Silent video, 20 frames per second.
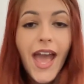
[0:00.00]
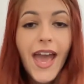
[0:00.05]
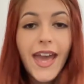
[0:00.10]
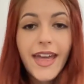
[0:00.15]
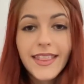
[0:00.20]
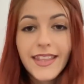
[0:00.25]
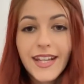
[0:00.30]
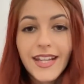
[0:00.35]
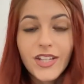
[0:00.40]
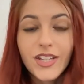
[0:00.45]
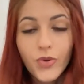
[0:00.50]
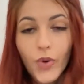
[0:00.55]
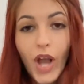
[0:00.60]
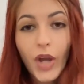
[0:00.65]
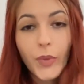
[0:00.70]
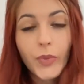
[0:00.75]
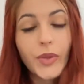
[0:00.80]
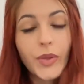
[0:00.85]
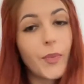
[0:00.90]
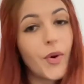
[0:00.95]
and they
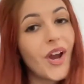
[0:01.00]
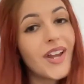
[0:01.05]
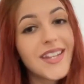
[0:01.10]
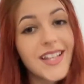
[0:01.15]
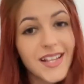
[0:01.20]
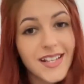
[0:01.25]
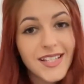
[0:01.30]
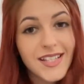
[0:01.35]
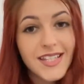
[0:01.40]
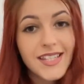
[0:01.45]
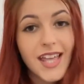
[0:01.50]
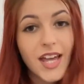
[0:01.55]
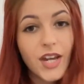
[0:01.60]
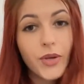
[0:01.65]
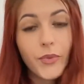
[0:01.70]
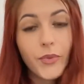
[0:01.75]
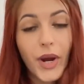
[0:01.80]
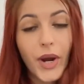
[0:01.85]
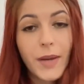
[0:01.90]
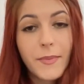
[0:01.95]
interact with the products that
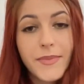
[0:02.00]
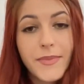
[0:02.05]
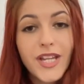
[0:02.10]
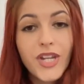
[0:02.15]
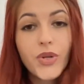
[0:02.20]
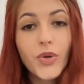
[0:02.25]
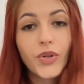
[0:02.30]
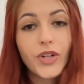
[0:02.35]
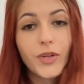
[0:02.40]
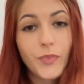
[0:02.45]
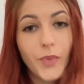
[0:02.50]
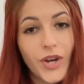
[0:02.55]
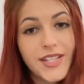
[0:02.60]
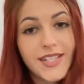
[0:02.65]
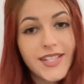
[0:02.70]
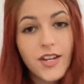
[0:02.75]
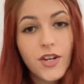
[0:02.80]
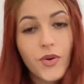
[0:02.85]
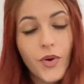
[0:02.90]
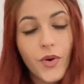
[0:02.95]
you recommend or the
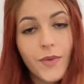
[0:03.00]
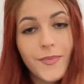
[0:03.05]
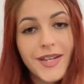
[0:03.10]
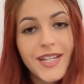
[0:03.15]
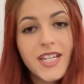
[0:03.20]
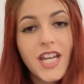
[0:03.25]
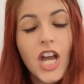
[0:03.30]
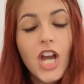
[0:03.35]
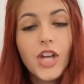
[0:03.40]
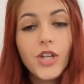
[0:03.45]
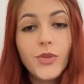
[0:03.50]
brands that you recommend,